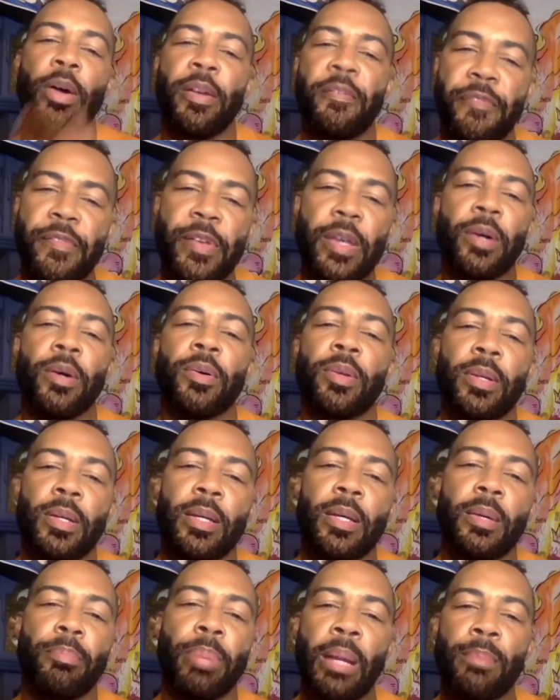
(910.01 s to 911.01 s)
on the field,
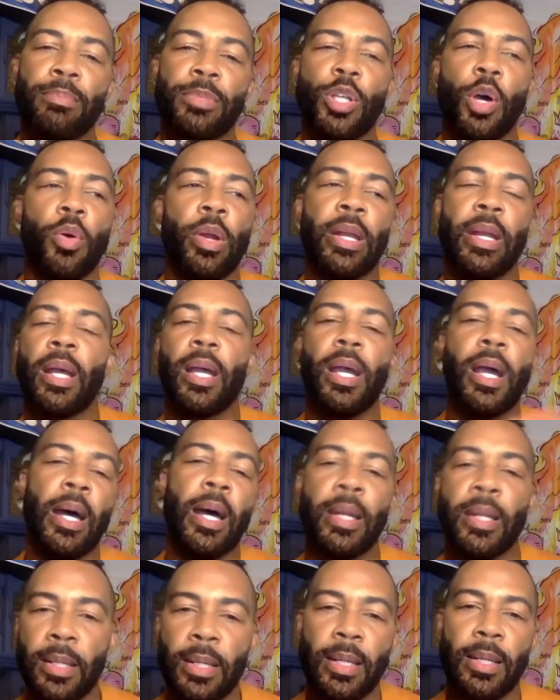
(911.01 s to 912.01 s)
but I'm toting a
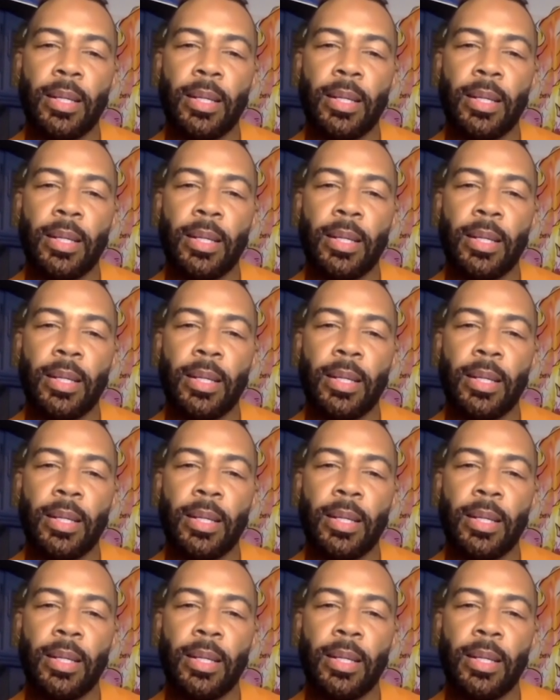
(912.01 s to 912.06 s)
gun.